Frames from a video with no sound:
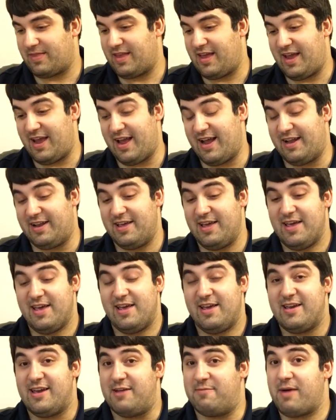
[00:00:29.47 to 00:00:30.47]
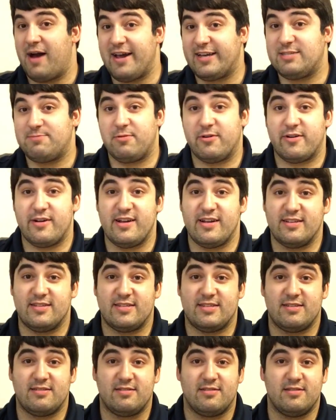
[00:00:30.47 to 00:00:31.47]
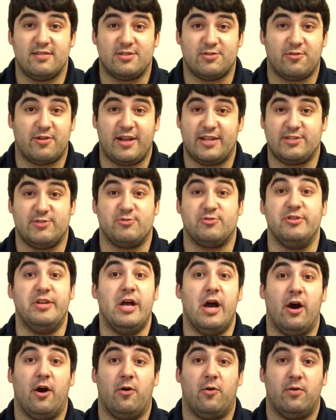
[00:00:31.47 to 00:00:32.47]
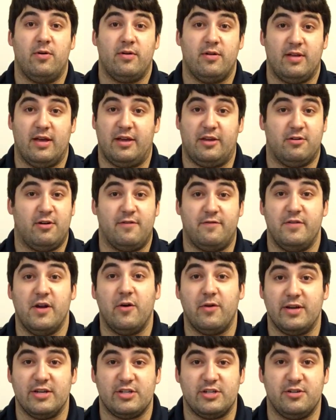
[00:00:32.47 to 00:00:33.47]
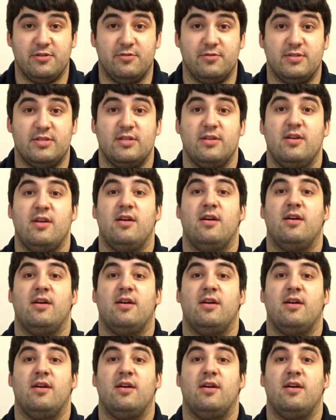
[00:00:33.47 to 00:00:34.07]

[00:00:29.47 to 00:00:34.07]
And in my experience, the short answer is no. You'll have no issues.